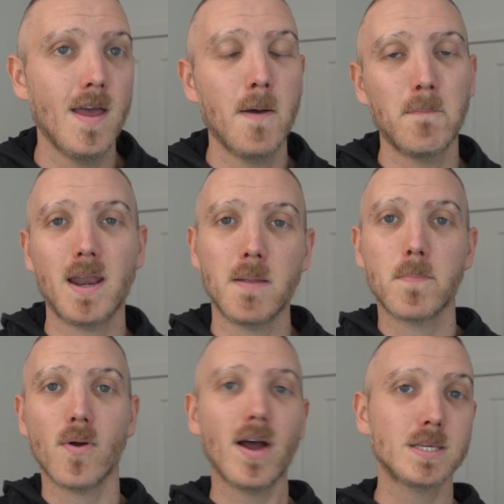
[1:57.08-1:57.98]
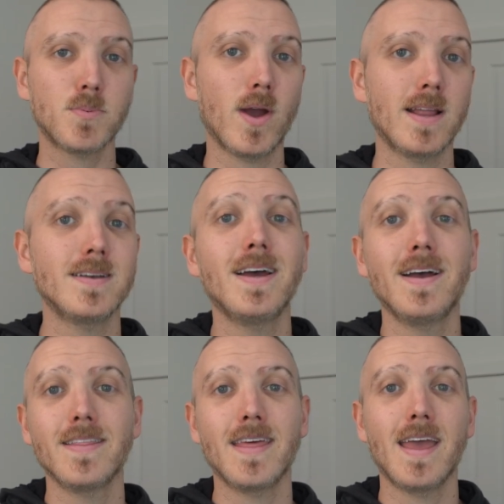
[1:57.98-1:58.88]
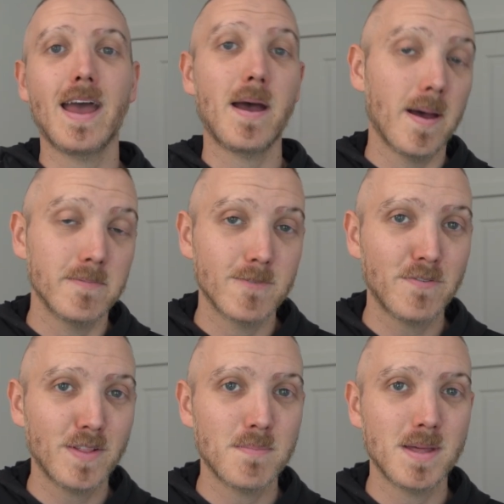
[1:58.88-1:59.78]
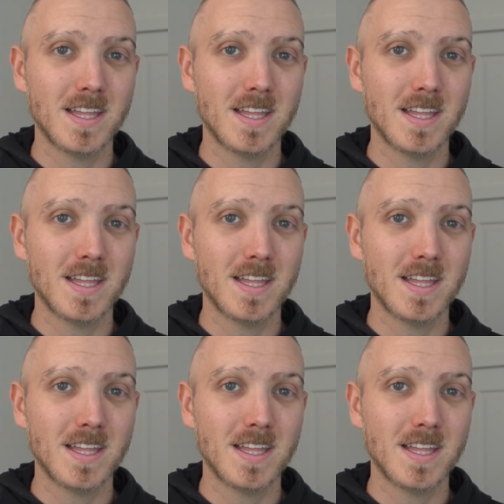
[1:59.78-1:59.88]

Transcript: but in price point, they're roughly $1 million